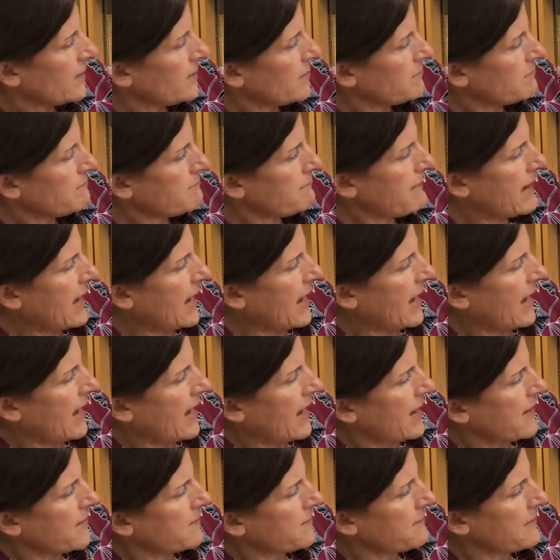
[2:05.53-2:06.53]
Ma,
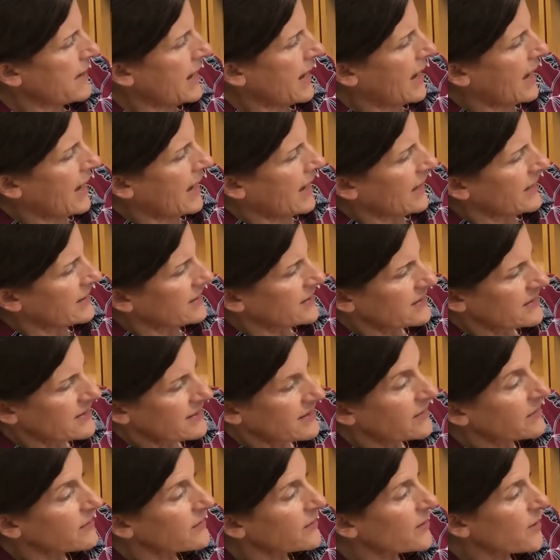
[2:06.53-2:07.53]
ma,
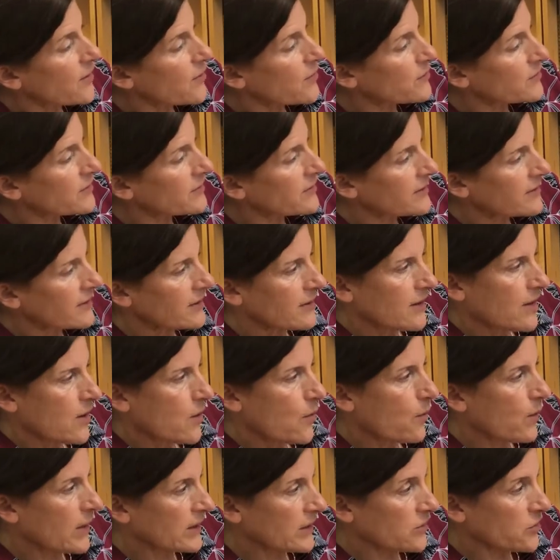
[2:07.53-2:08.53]
said the goat.
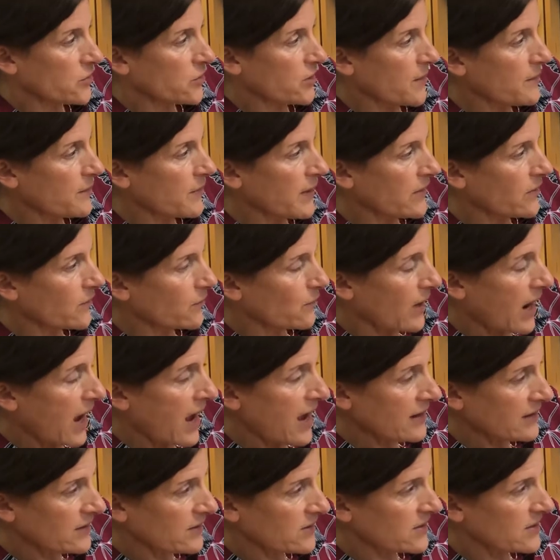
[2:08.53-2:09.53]
Want to jump on the
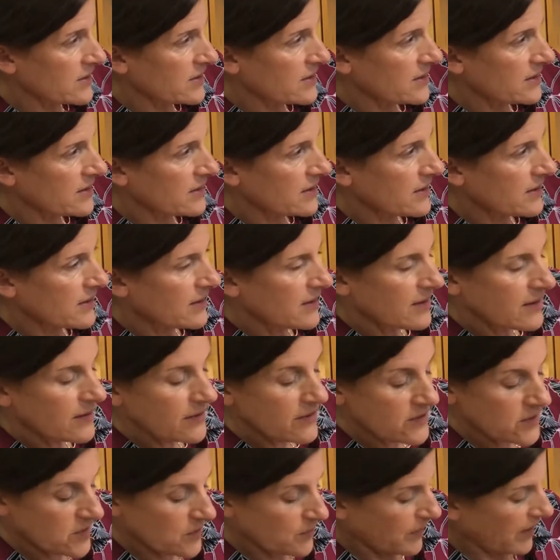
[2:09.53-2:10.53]
rocks? The
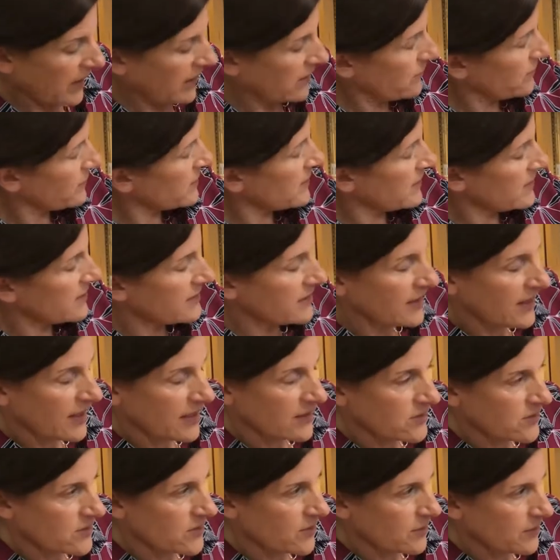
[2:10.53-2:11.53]
spider didn't
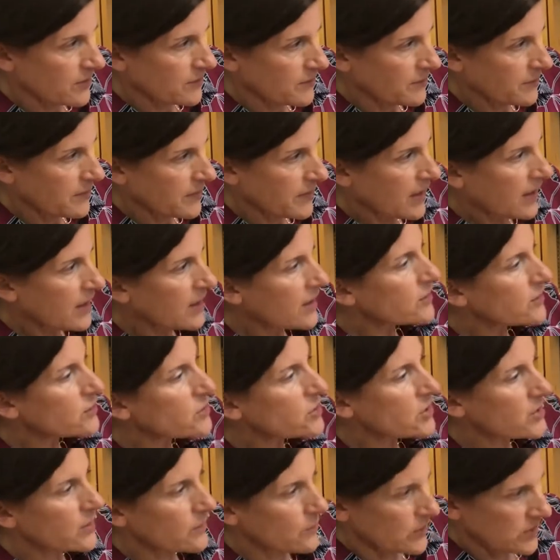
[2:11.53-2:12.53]
answer.
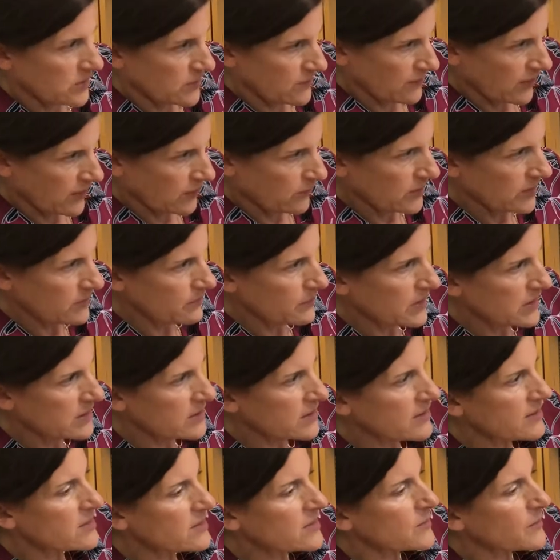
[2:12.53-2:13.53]
She was very
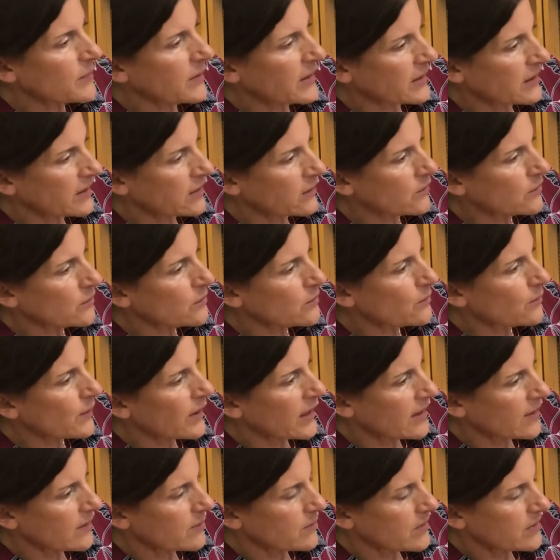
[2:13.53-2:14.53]
busy spinning her
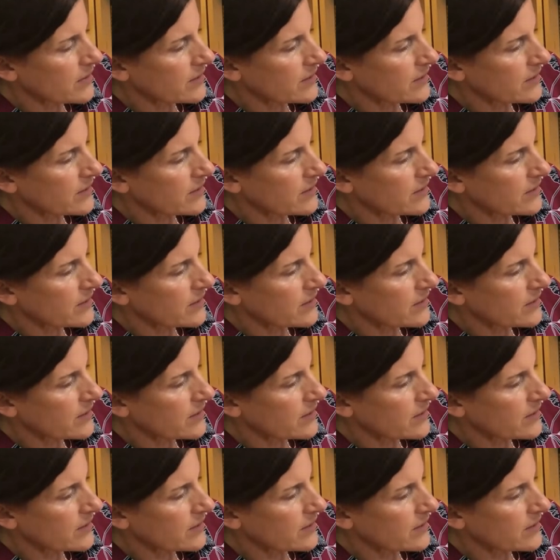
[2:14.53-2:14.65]
web.